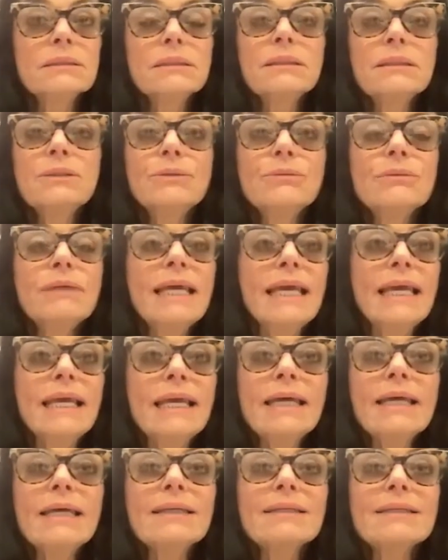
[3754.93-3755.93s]
You
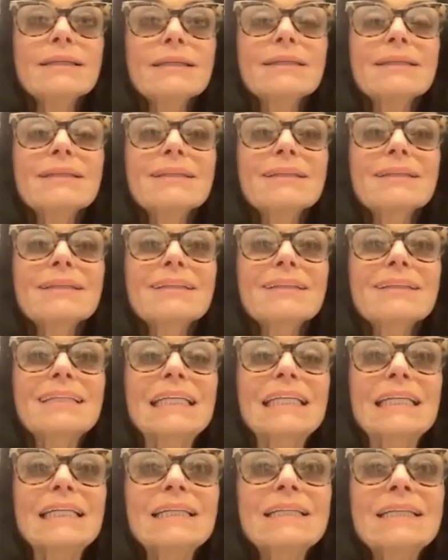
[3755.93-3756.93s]
can't
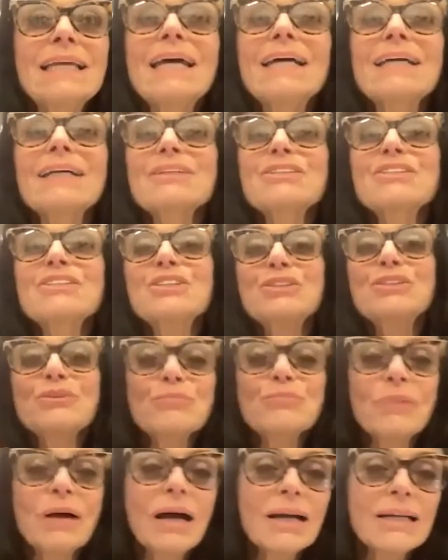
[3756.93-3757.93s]
connect to your
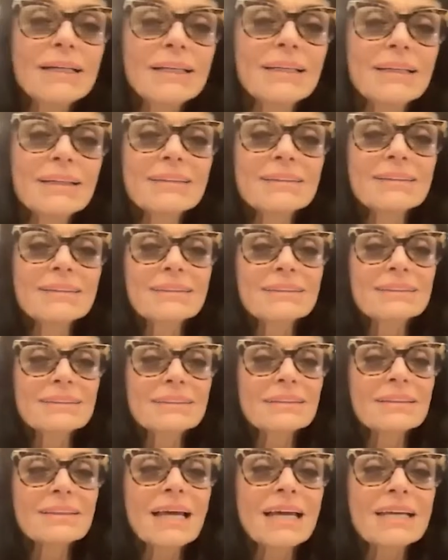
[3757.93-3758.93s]
body
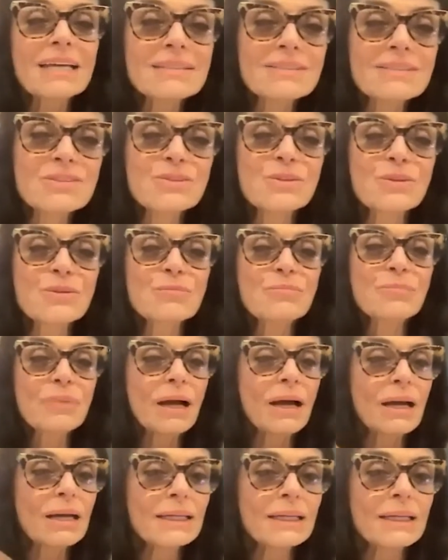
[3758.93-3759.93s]
unless your
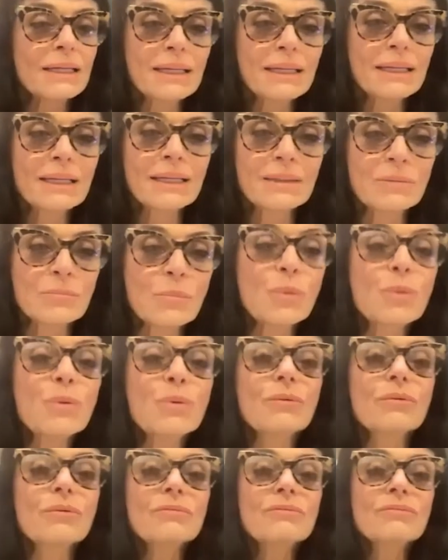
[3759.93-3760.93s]
body can
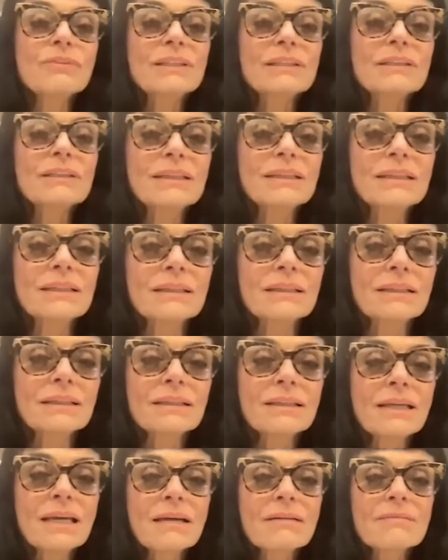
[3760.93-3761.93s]
move and
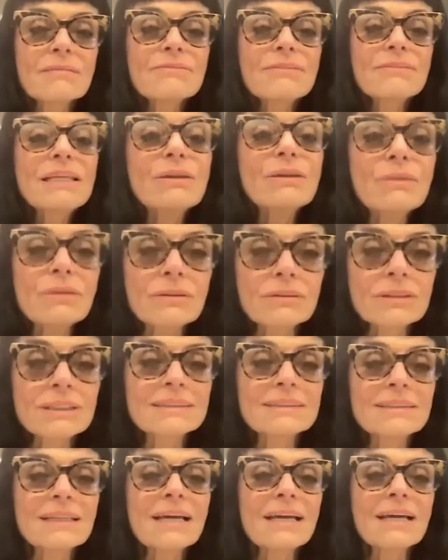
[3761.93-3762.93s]
can feel
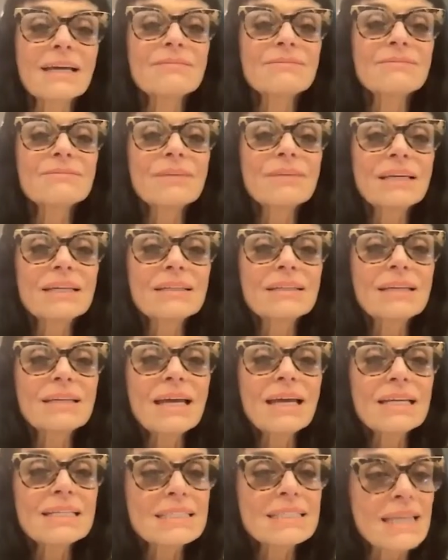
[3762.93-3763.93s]
and
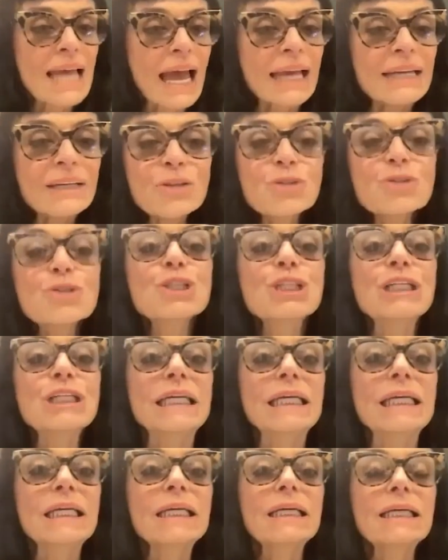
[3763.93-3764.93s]
has
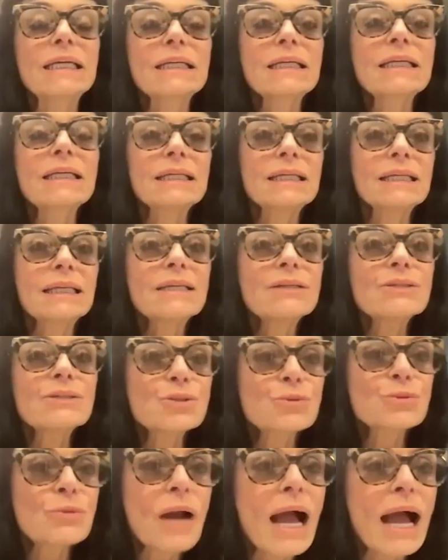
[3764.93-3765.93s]
energy and can
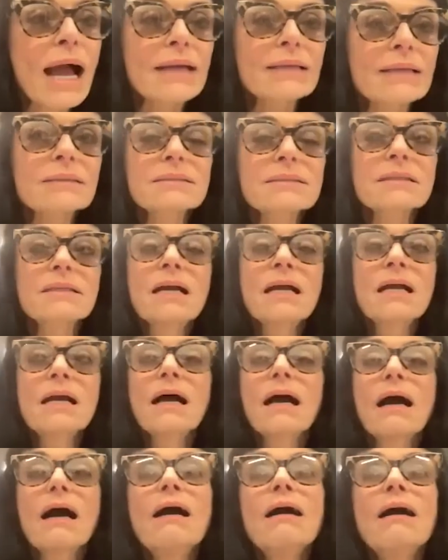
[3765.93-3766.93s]
interact.
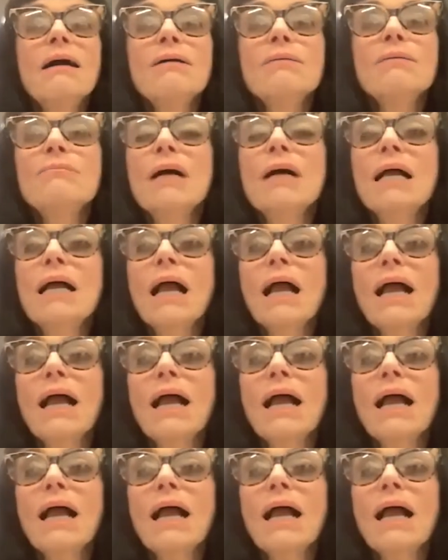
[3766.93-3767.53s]
And